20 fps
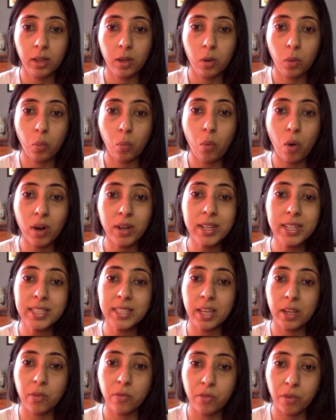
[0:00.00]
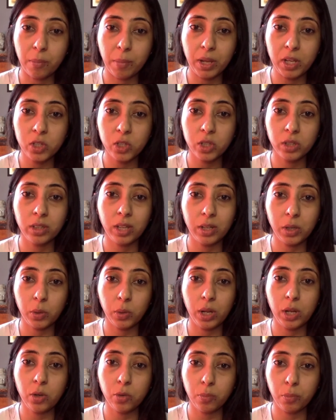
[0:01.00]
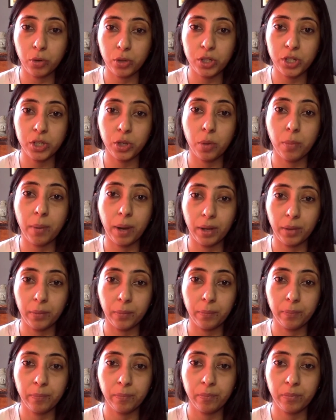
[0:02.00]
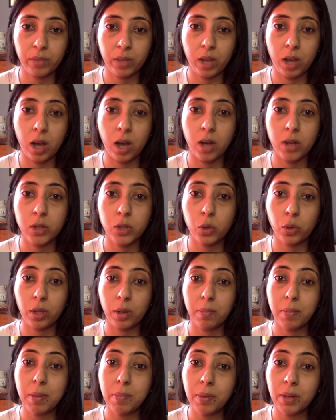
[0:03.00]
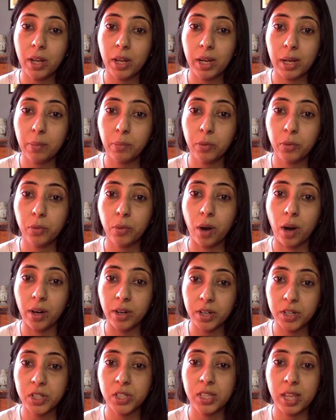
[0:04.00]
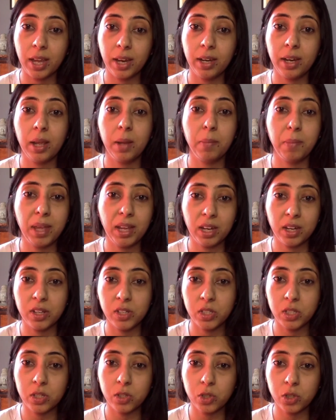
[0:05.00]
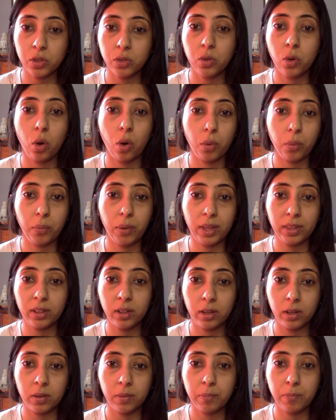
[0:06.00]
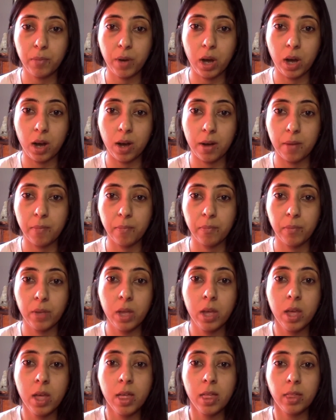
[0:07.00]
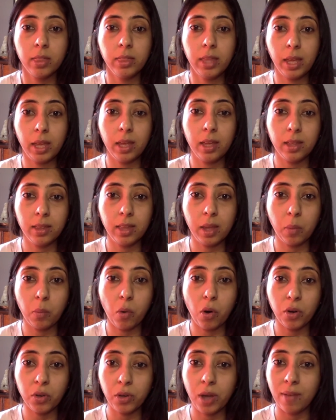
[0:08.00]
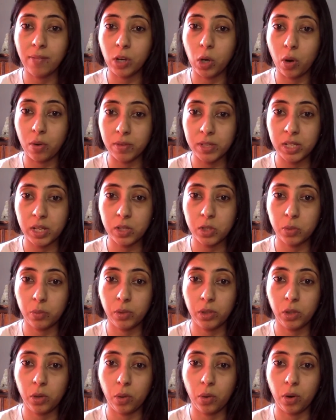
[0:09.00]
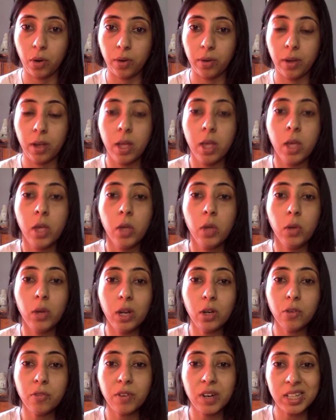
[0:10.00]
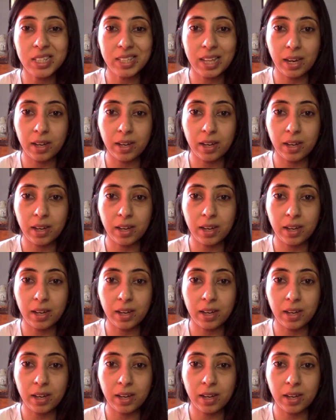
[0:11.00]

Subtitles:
what is the information that you need to put in your bio so that people are able to understand and make a decision on whether they want to have a conversation with you or not? You need to first get